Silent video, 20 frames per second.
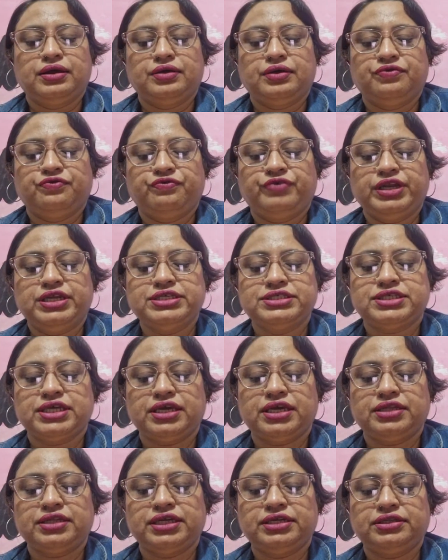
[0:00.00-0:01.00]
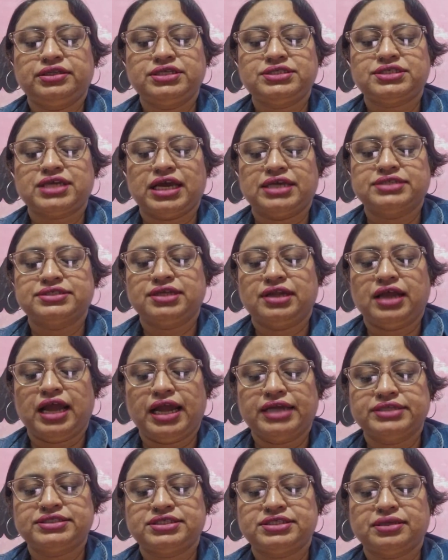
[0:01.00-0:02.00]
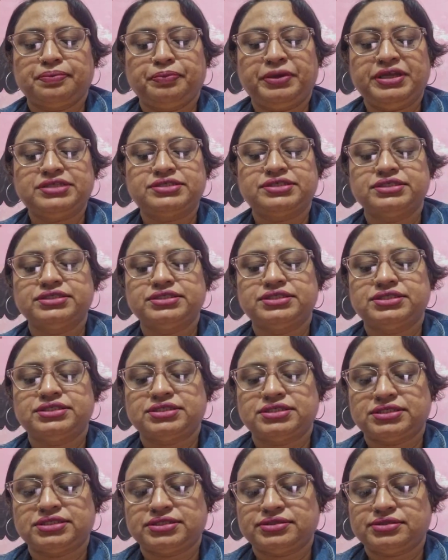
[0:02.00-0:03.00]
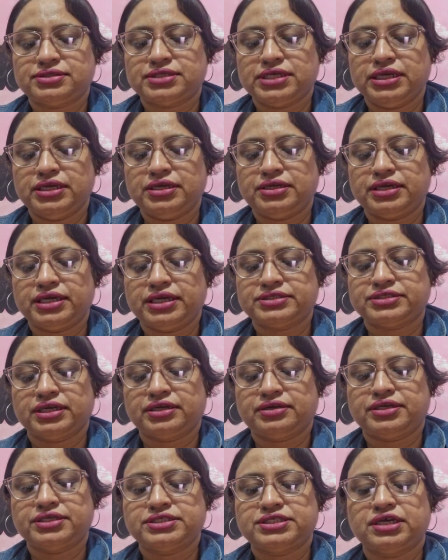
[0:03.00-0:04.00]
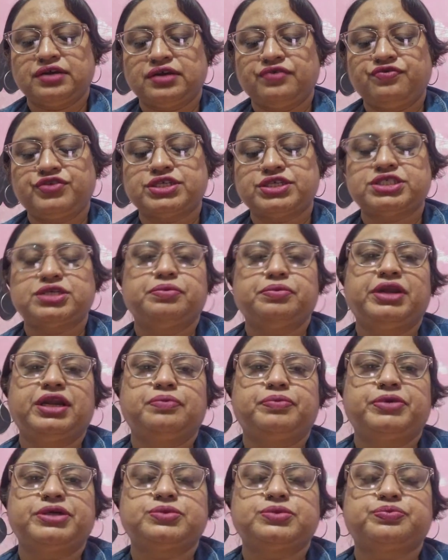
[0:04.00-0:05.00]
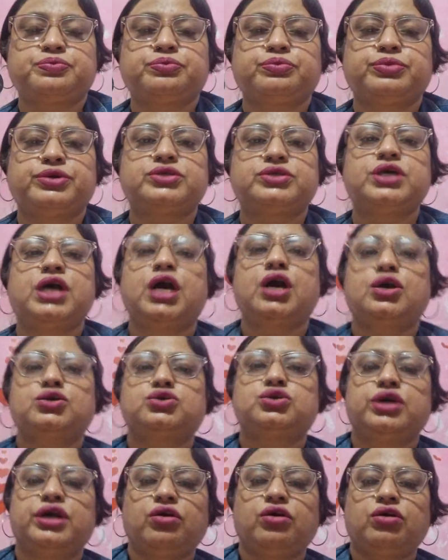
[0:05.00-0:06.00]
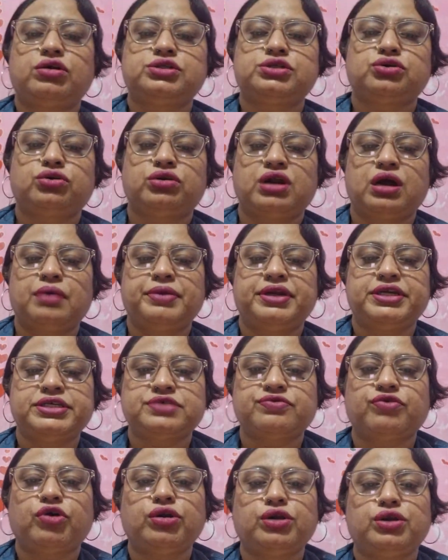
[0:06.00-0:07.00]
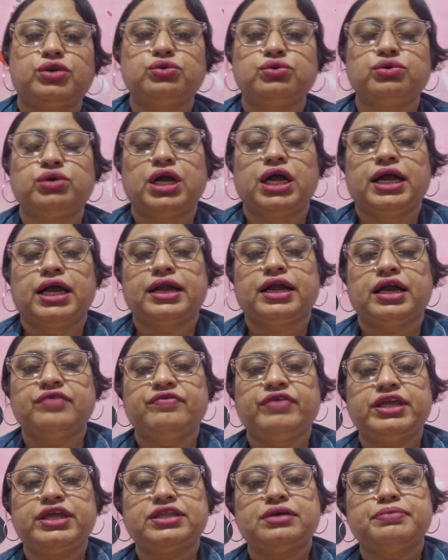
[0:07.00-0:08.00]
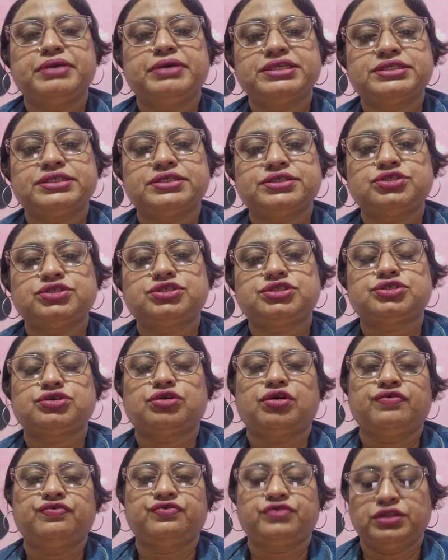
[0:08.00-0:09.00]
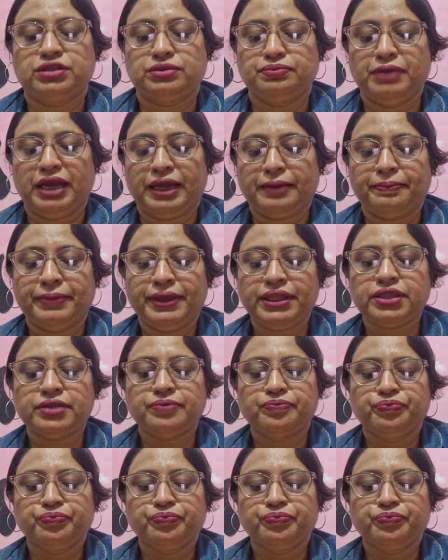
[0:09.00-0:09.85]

when he say that this castle had a pleasant seat, etc., serves a similar purpose. So here also dramatists want to convey the message of Macbeth.